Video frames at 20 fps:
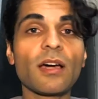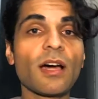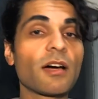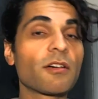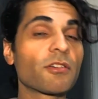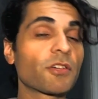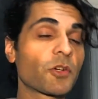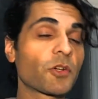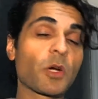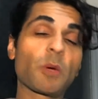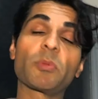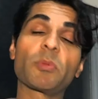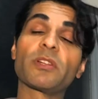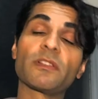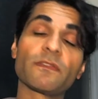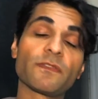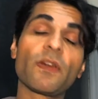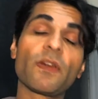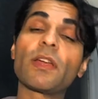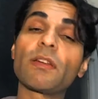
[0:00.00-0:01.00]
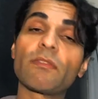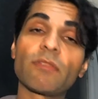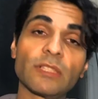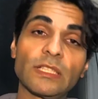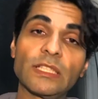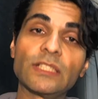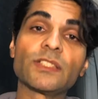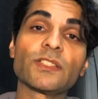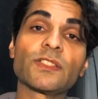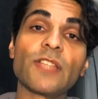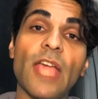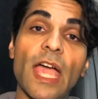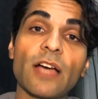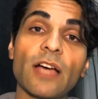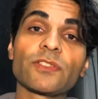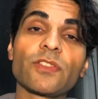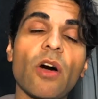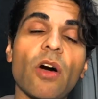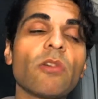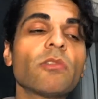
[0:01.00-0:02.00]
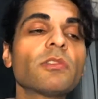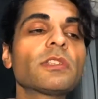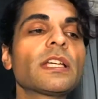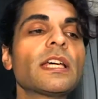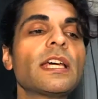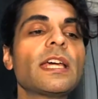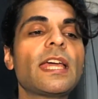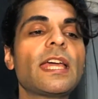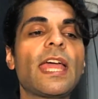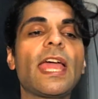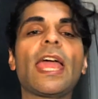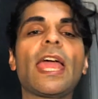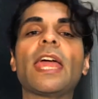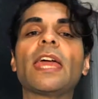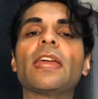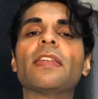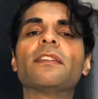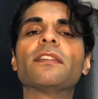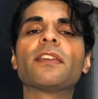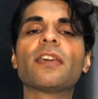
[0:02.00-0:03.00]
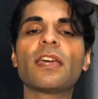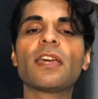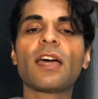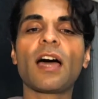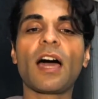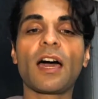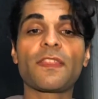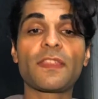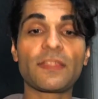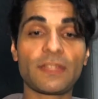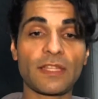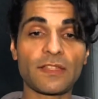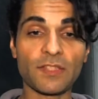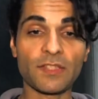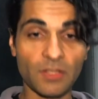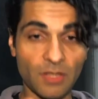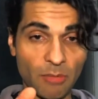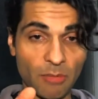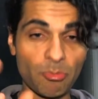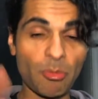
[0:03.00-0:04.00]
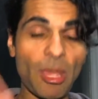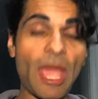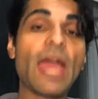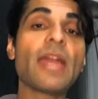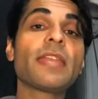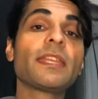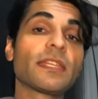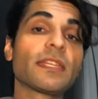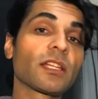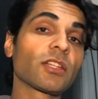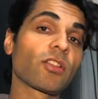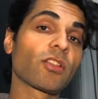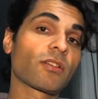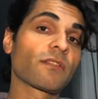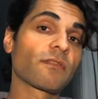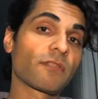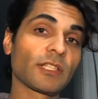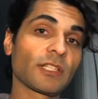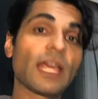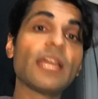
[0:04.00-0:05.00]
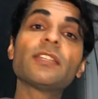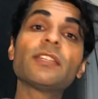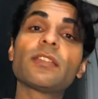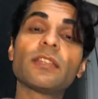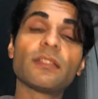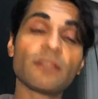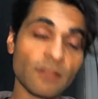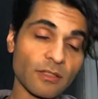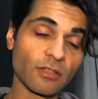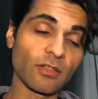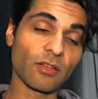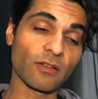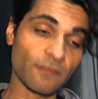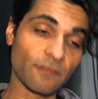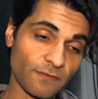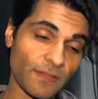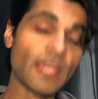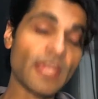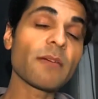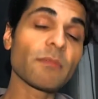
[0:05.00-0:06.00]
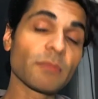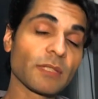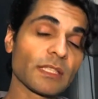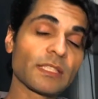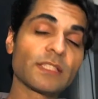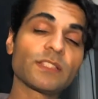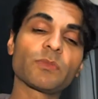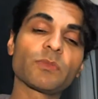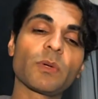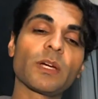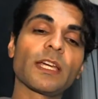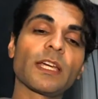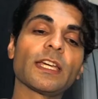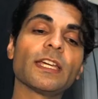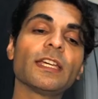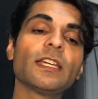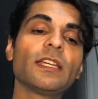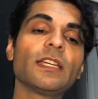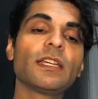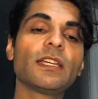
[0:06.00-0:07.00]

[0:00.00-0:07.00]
I grew up in a very religious household, and I think that's a pattern in a lot of in a lot of families where